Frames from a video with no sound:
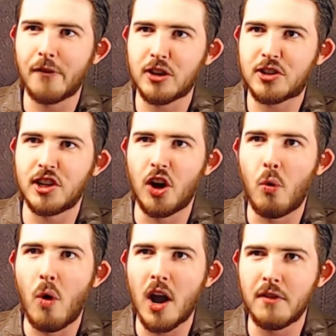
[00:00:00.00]
single
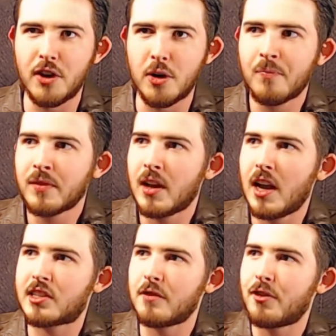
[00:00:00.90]
one of you.
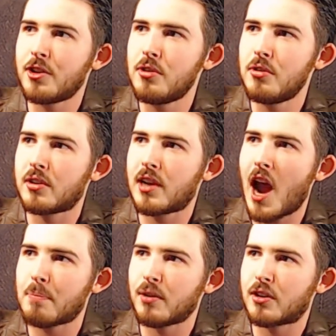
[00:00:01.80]
Except for you,
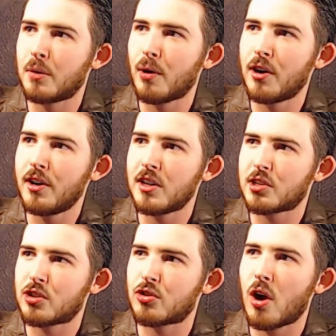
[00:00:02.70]
Captain Copernicus
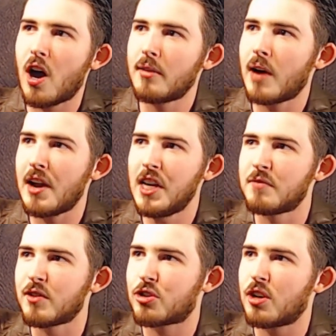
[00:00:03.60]
and Tron, I
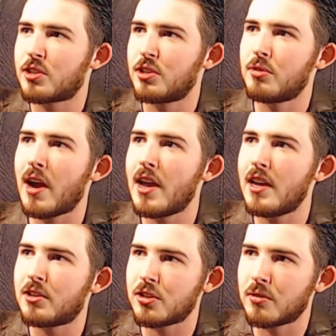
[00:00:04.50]
never trusted you and I
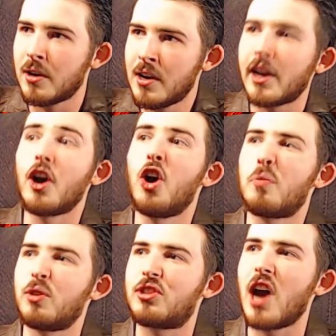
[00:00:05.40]
hate you. And I hope
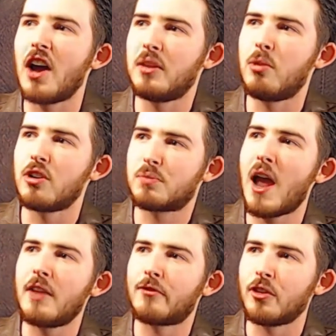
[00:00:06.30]
you die the most
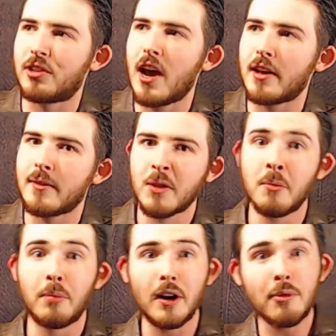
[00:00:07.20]
painful death.
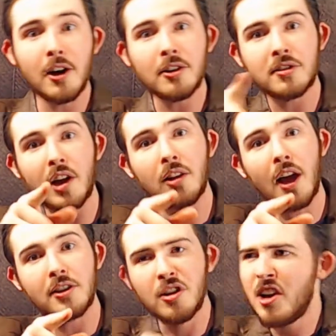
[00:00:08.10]
But everyone else, if I
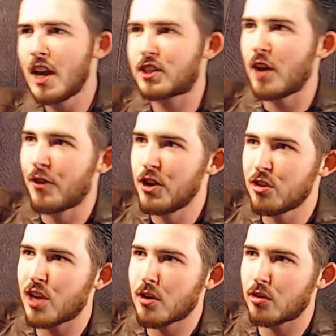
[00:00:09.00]
like you, except for you,
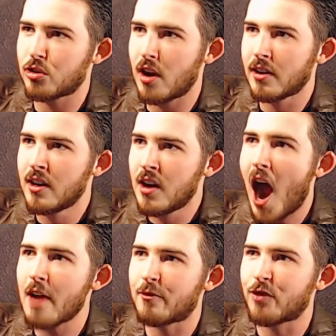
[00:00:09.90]
Psychotron,
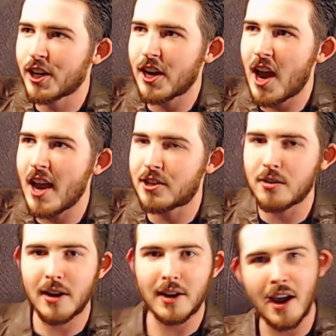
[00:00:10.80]
I freaking hate
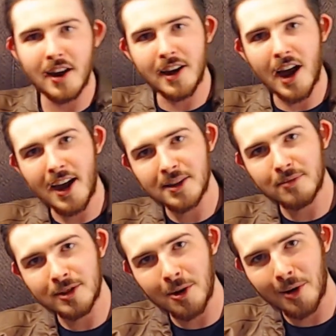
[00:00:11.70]
you. And hey guys,
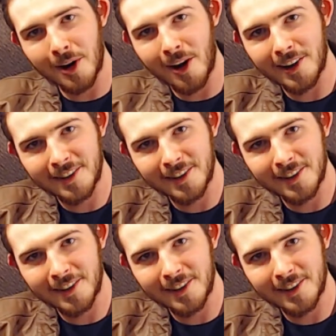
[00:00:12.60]
what's going on?